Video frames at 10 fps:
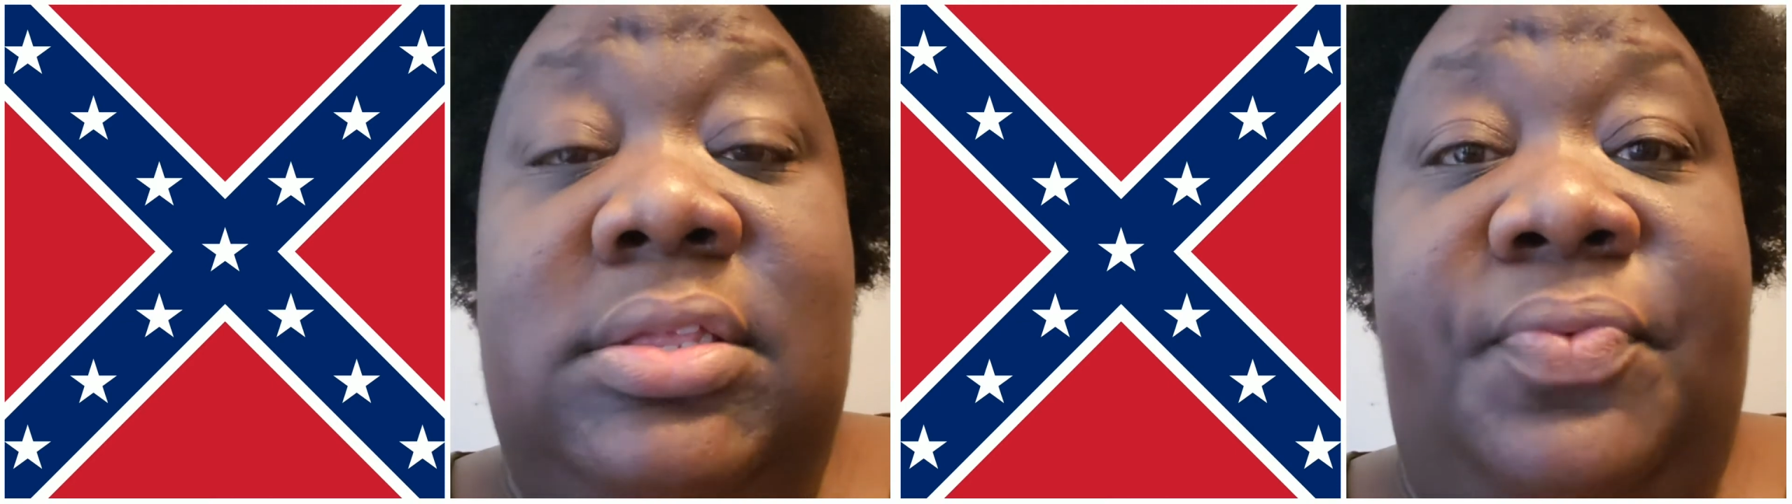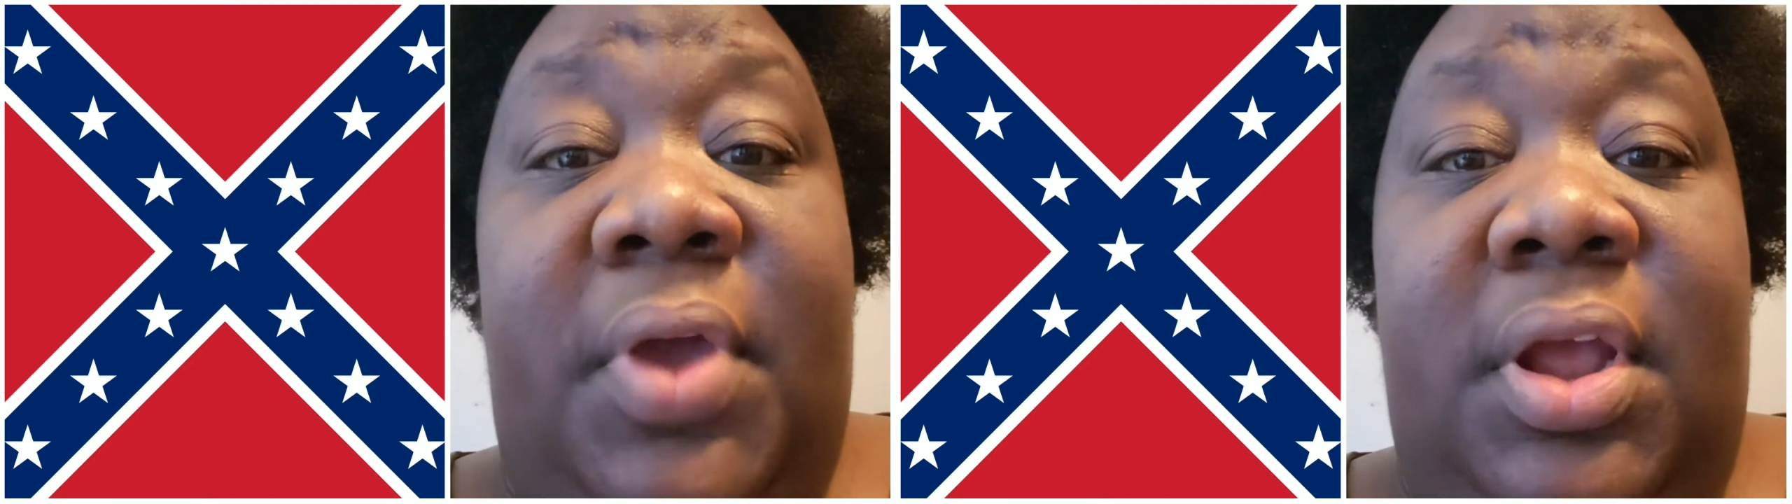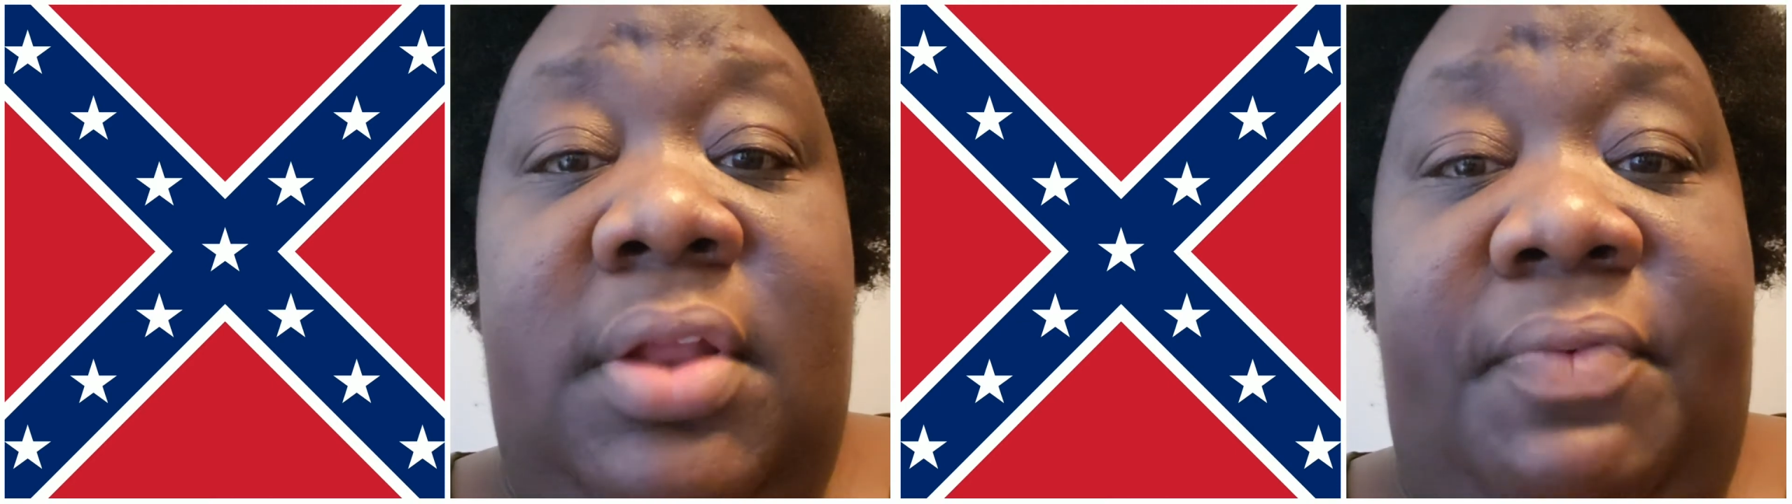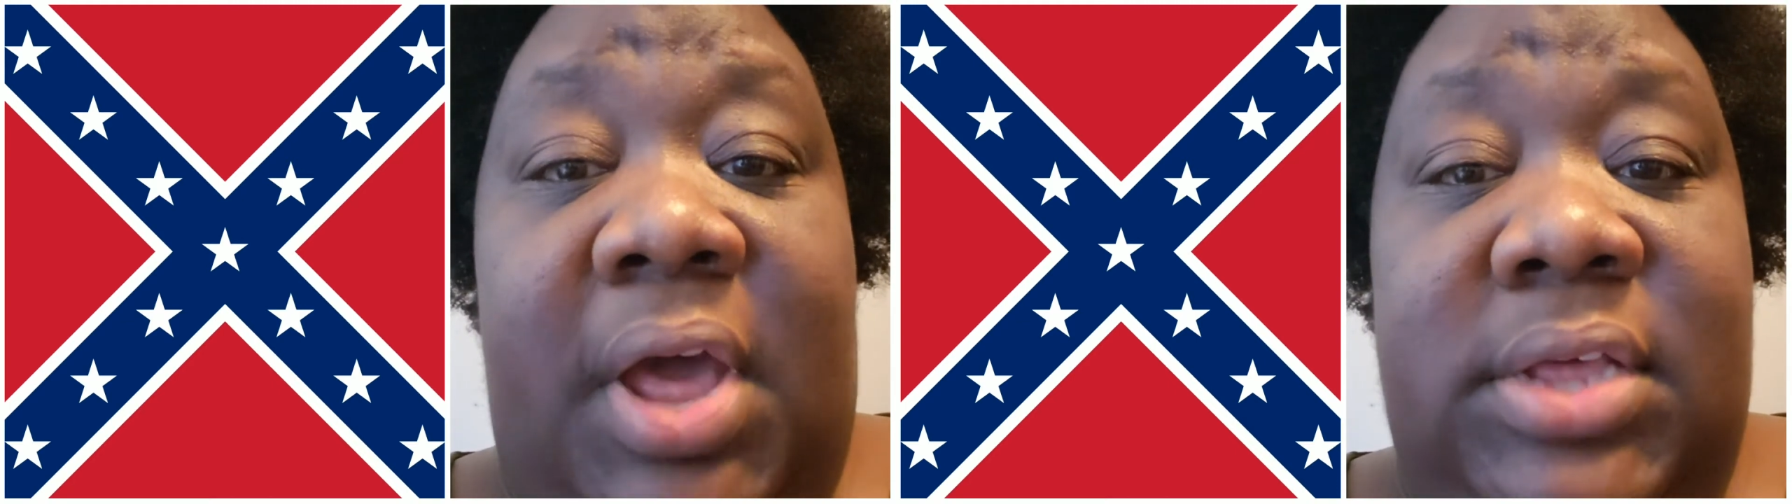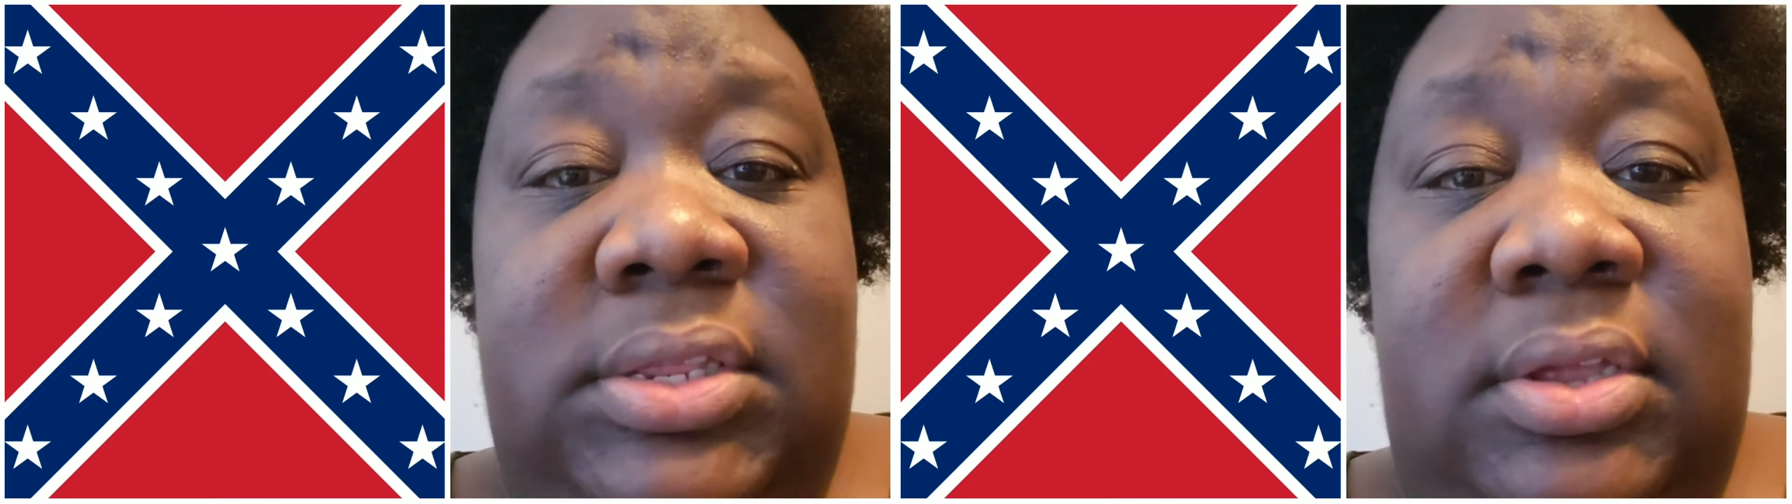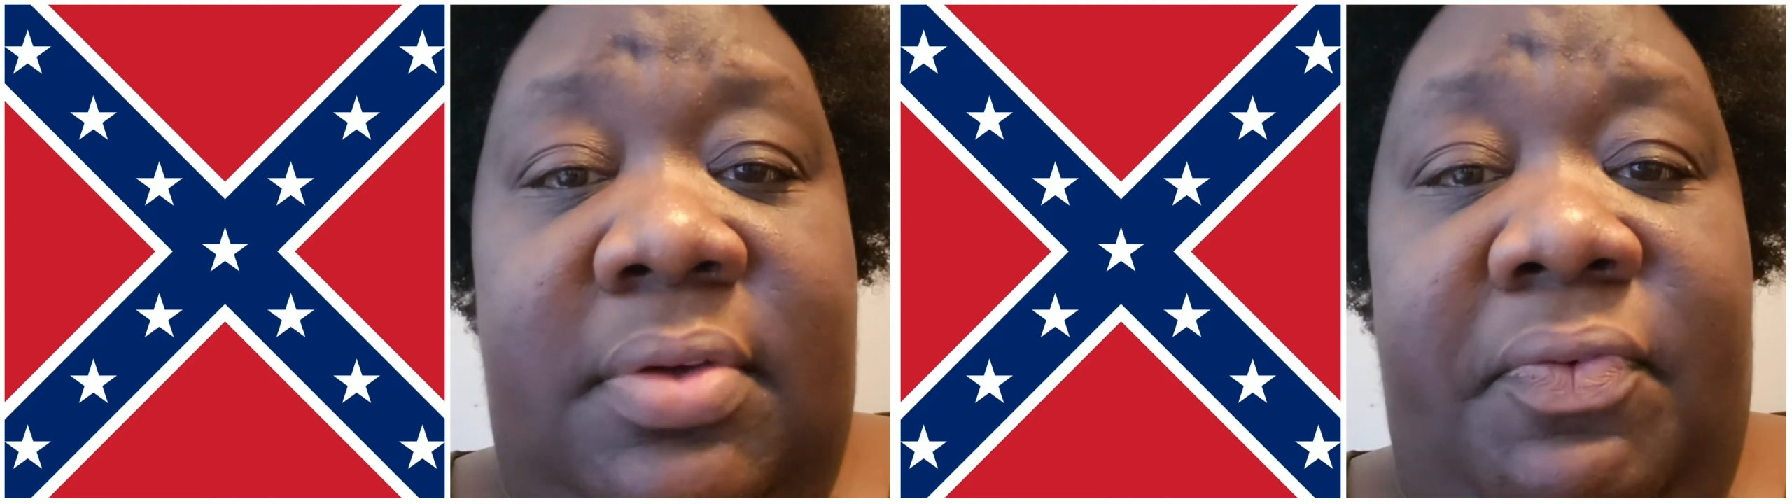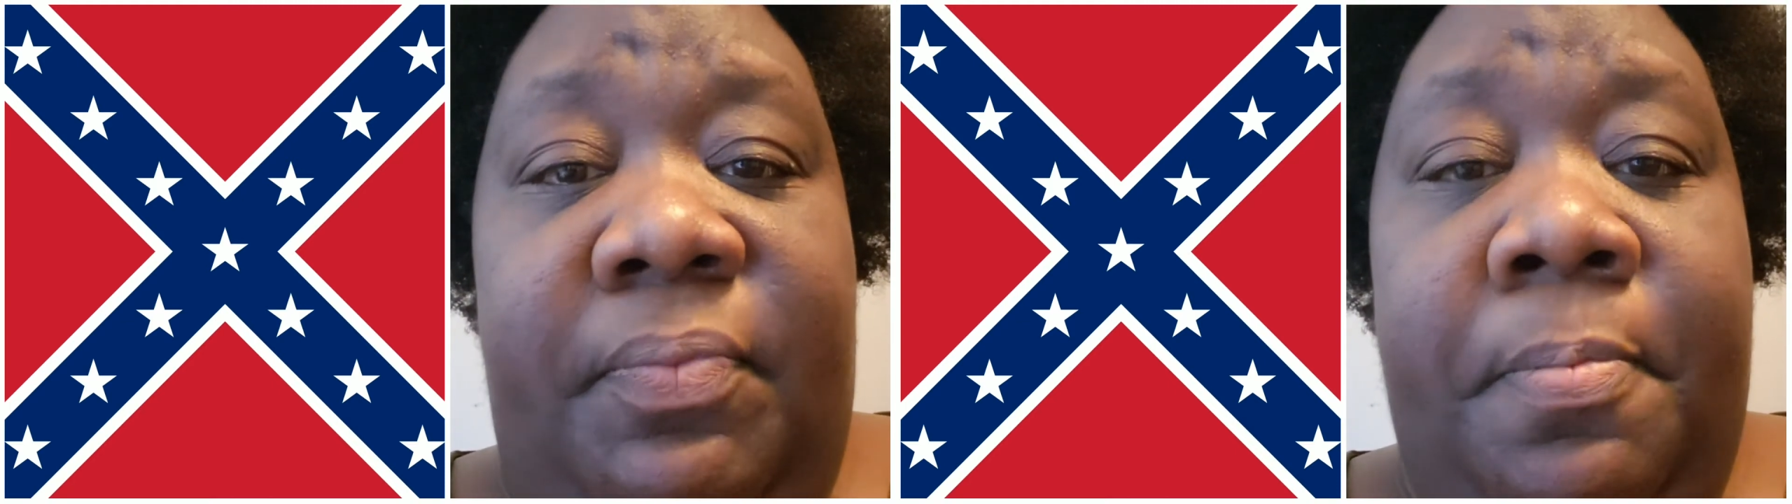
is very divisive,